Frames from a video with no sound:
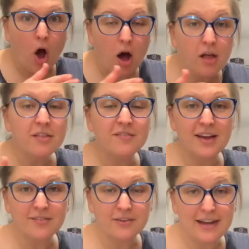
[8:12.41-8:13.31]
all of
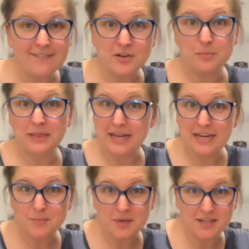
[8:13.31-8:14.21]
Ever After
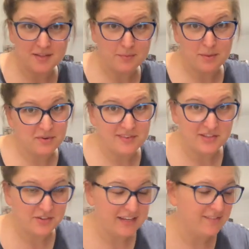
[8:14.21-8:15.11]
played because my movies
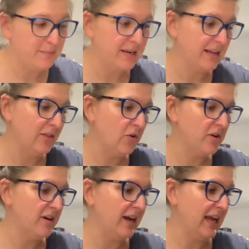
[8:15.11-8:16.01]
are in alphabetical order,